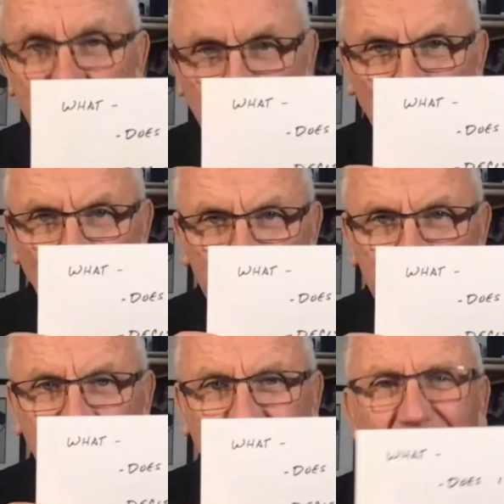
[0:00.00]
do I
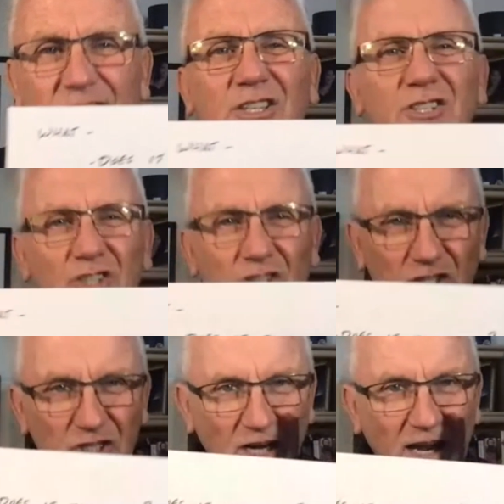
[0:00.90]
take to
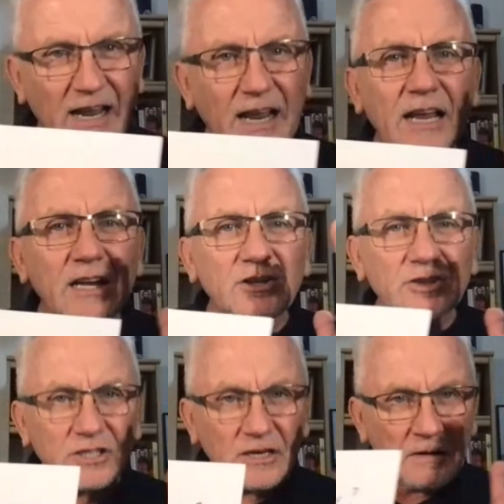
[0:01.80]

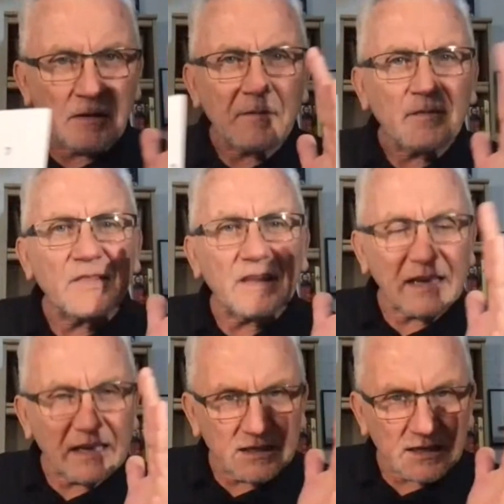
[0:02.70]
change the
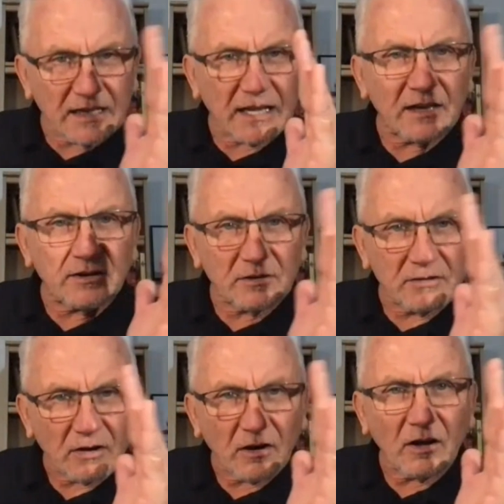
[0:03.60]
indicator
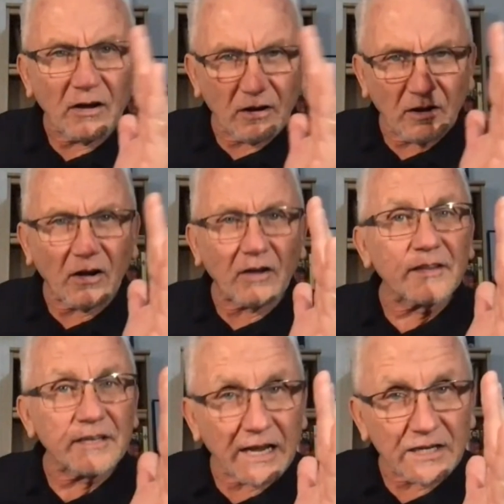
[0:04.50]
on the
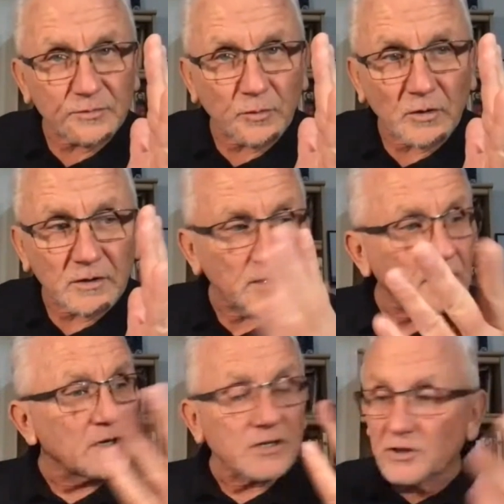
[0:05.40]
dashboard?
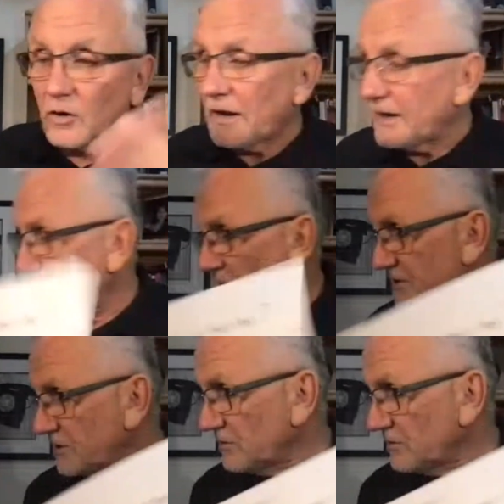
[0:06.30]
So, and I also